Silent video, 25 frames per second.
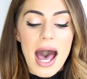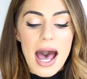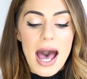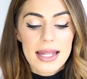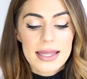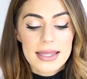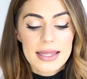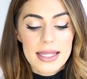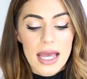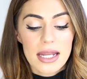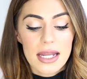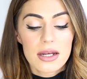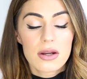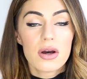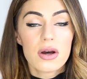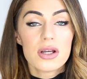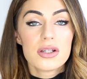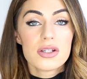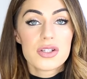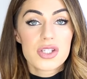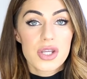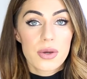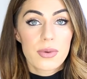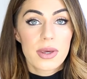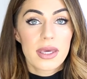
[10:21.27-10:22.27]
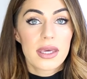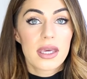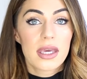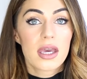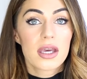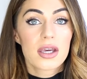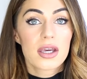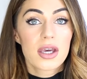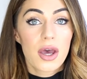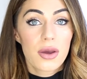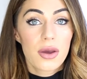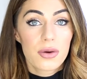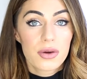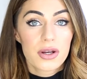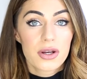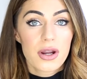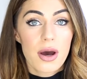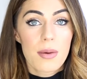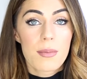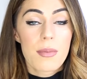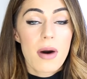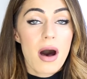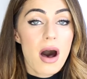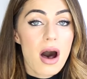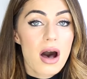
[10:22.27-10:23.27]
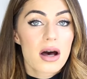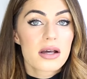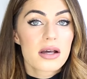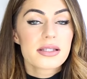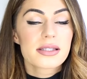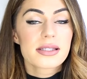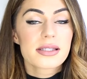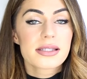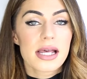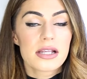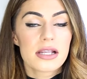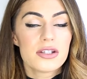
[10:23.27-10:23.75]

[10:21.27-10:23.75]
and then doing coconut masks